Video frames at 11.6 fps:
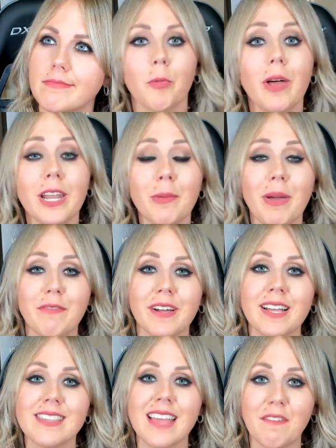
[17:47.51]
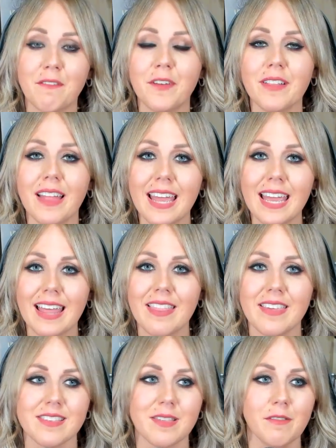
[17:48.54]
Well, anyway, friends, I feel like
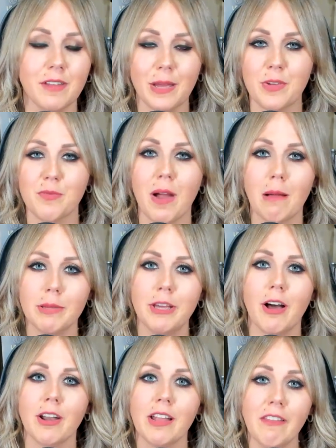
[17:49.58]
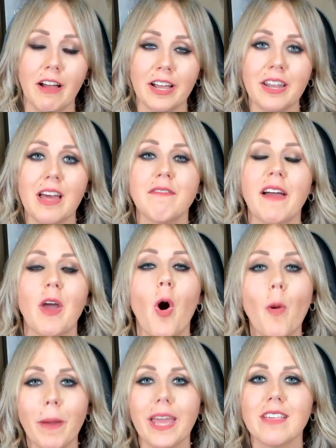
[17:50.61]
this video has probably gone on long enough. I
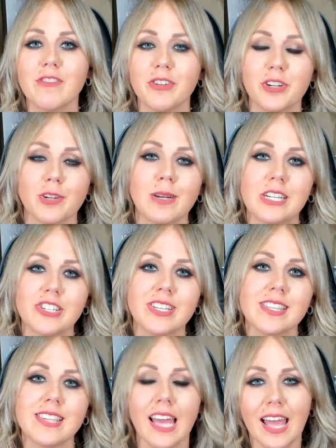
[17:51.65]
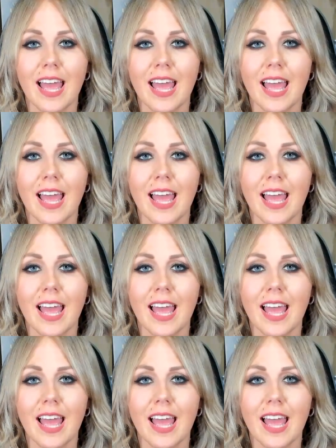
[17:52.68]
hope I answered your questions.